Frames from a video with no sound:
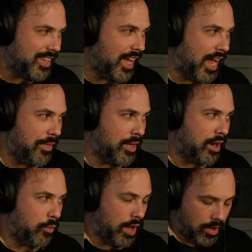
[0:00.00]
And
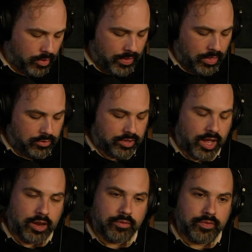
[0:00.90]
then we have on the other
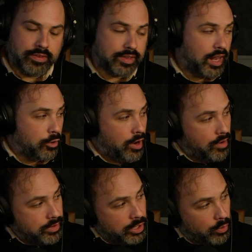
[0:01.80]
side this kind of
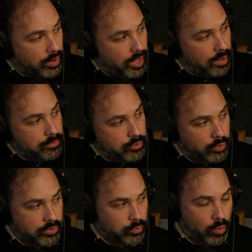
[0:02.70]
gravity going up
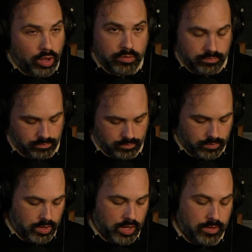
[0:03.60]
towards
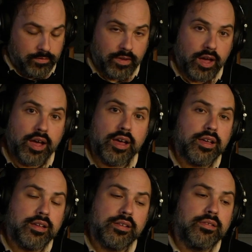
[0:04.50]
1.
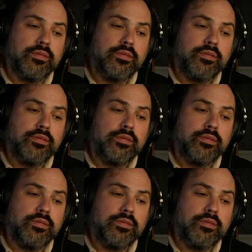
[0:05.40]
5.